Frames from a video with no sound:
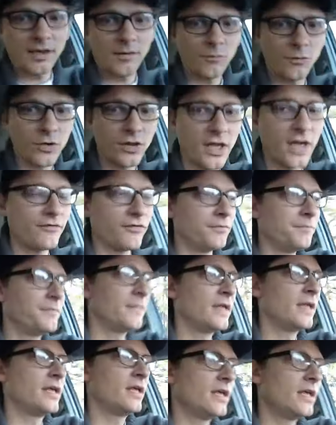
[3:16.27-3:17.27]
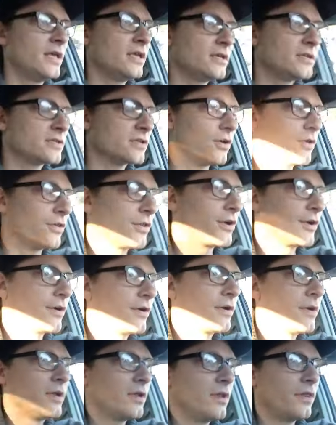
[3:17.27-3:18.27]
would love them. So they're
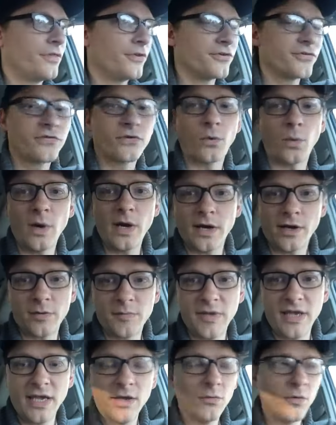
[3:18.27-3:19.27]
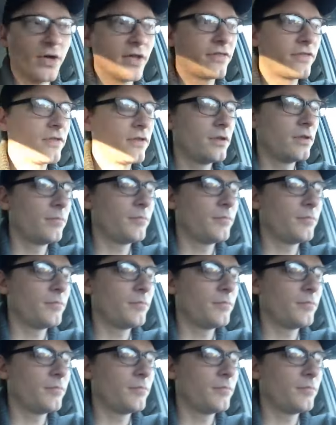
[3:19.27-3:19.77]
square to begin with,